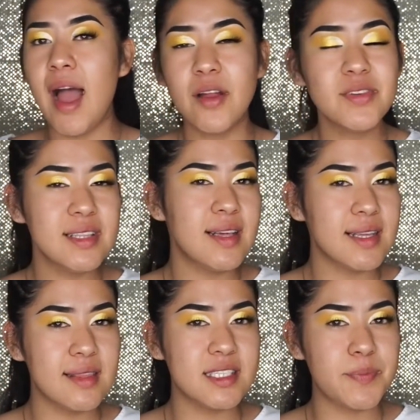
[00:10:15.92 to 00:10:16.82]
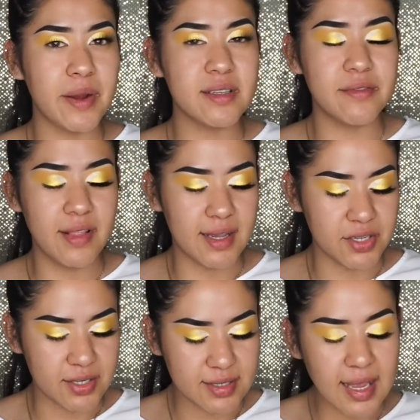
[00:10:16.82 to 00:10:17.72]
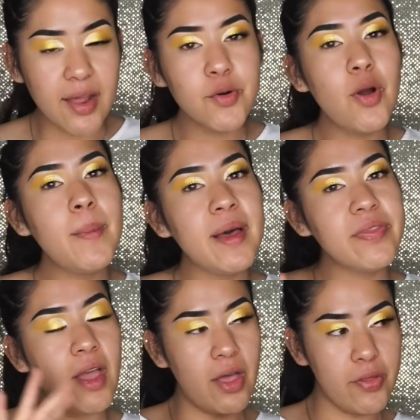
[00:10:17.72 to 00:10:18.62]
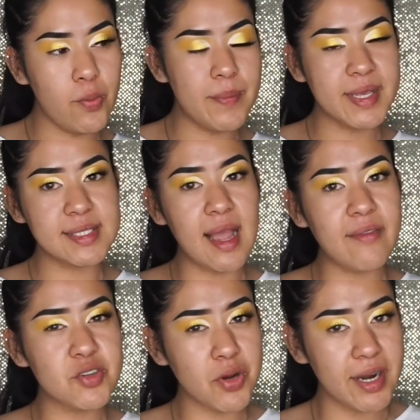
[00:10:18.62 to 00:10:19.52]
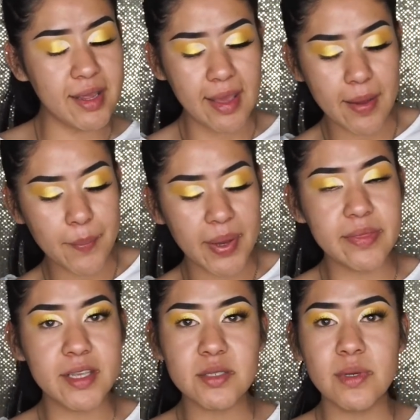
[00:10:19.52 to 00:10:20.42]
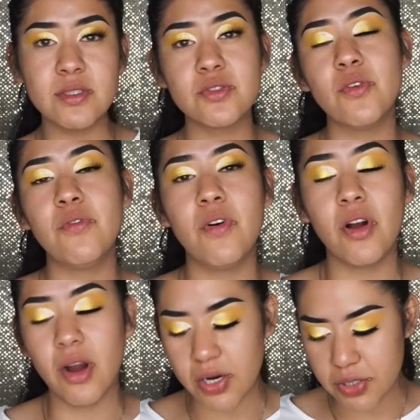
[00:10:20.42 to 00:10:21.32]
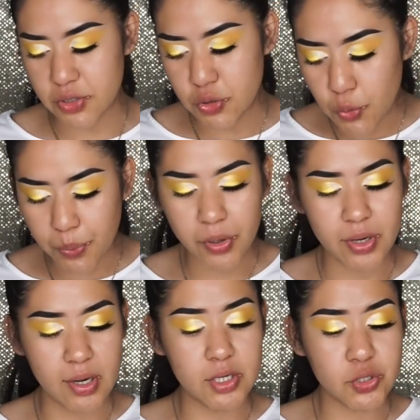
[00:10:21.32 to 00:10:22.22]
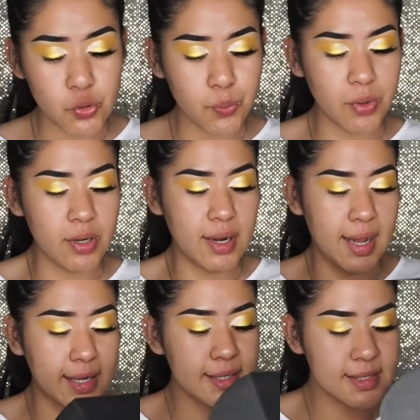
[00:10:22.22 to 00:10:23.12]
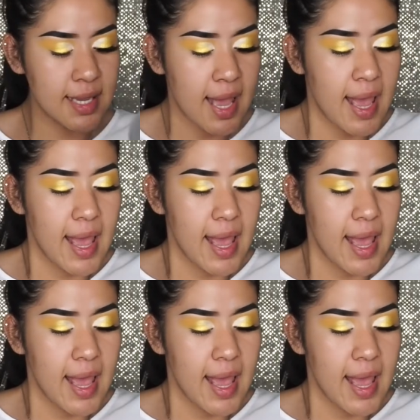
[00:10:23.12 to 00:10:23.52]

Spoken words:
I really like this pair of lashes. I don't know about the other one because I haven't tried it yet, but this one so far are super nice.